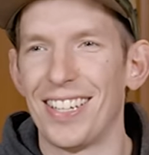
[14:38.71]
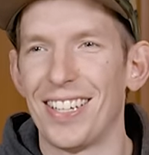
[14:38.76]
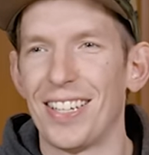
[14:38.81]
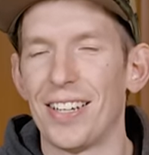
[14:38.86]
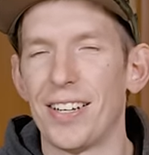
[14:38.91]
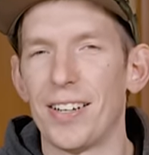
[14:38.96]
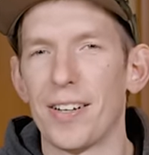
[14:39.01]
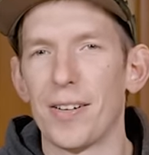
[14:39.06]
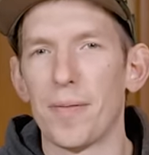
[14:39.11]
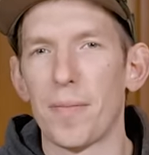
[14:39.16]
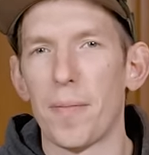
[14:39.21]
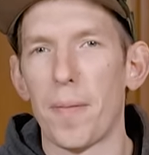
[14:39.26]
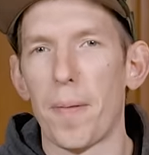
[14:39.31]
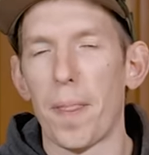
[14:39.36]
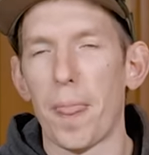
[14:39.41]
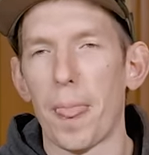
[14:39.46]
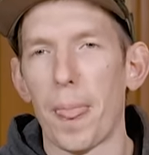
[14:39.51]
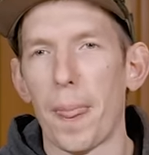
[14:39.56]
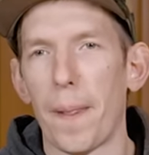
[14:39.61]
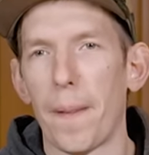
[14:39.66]

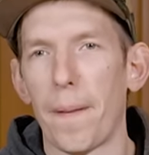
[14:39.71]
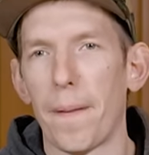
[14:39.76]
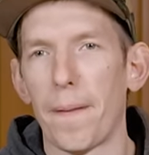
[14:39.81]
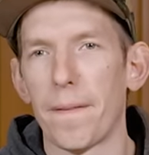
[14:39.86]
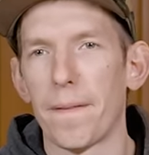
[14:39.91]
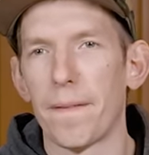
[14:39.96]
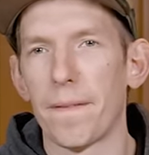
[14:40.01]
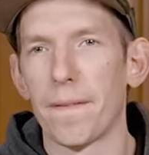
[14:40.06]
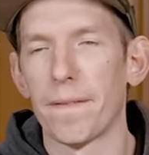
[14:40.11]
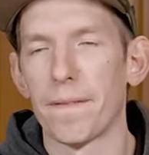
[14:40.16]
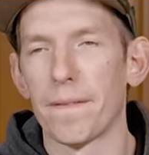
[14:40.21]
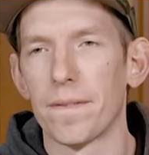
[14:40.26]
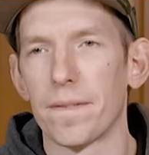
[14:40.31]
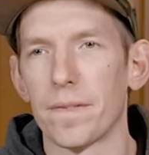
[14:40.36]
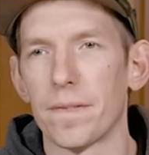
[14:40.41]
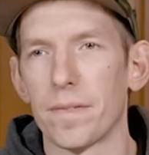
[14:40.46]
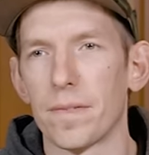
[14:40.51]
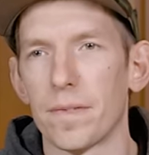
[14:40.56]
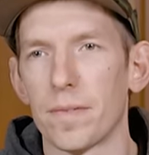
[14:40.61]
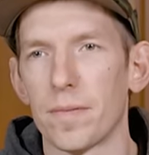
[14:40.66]

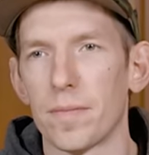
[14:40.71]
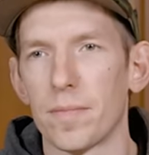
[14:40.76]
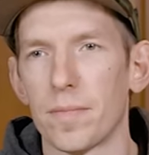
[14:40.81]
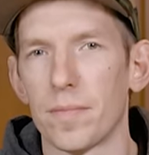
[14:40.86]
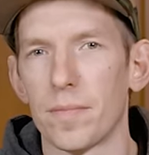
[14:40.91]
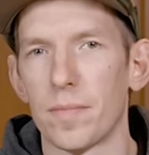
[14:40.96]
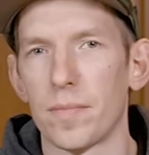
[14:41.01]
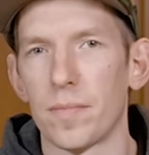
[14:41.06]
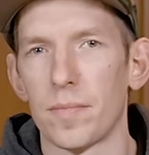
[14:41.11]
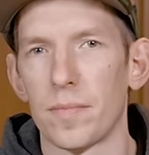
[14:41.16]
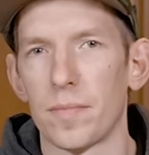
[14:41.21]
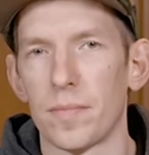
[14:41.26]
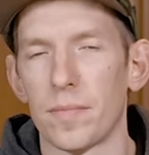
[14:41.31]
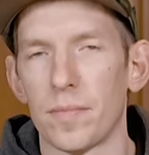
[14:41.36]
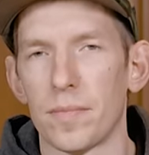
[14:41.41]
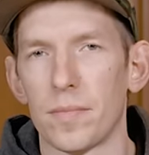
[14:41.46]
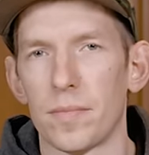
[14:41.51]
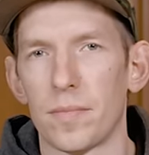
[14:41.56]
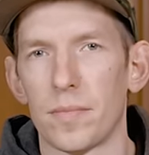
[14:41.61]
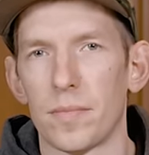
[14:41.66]

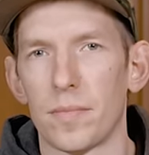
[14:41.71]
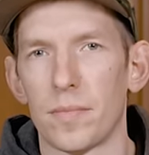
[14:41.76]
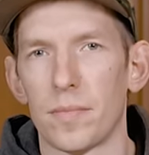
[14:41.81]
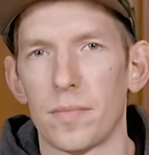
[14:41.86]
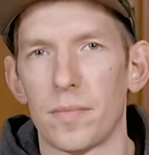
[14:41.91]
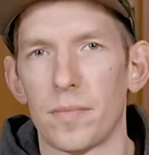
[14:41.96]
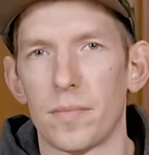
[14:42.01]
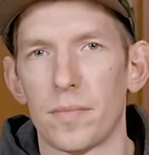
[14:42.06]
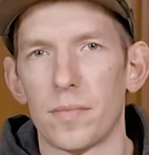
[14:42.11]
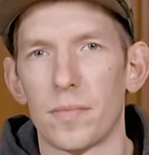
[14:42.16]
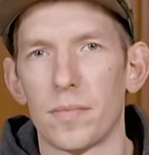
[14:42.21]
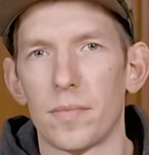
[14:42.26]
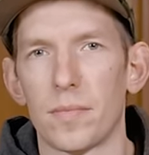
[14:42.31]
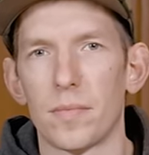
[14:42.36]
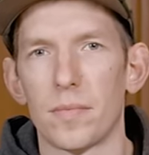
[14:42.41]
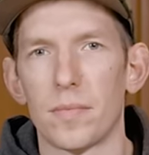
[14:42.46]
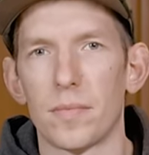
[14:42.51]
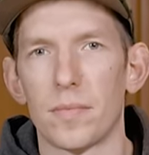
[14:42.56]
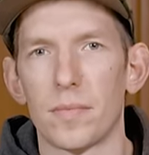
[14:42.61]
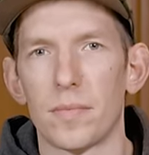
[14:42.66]

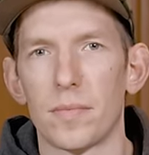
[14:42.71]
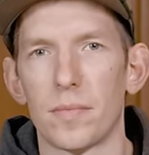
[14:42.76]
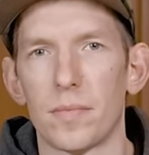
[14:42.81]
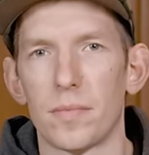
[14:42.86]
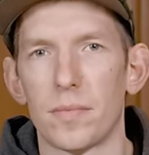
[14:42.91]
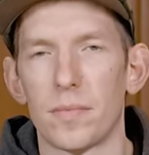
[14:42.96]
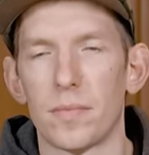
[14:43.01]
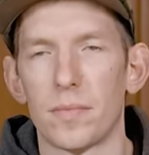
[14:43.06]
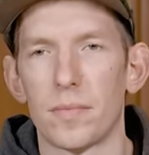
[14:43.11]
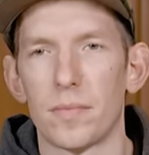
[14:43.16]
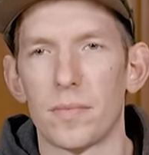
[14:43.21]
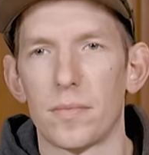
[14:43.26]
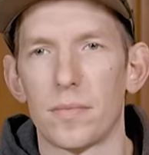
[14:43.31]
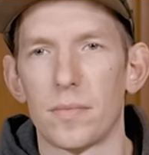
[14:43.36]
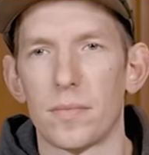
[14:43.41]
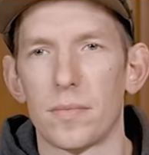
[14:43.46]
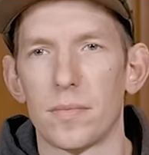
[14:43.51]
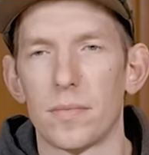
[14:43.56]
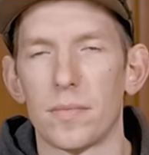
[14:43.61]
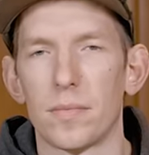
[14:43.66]

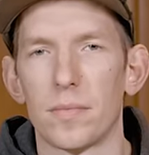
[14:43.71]
No words are spoken by the person on screen.